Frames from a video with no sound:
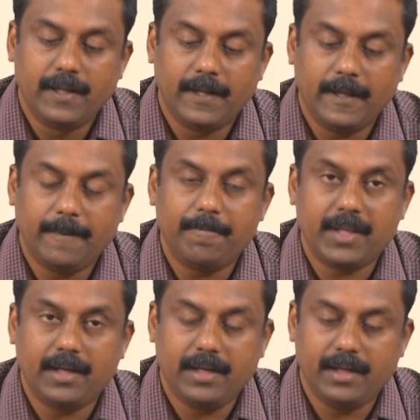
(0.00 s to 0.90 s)
um,
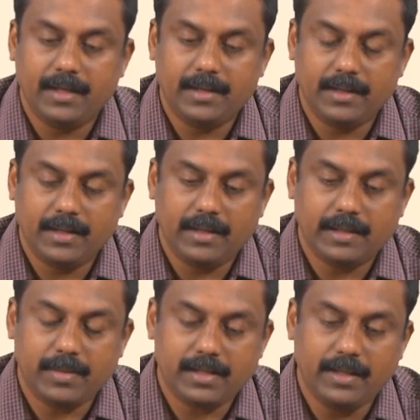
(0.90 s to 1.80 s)
in
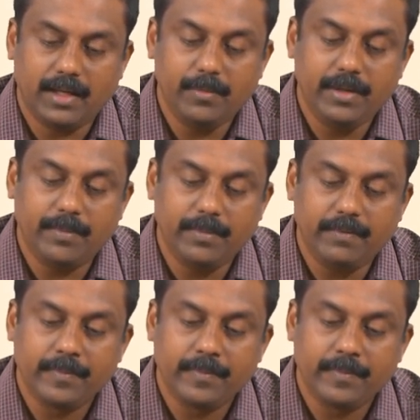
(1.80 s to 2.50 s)
especially in aluminum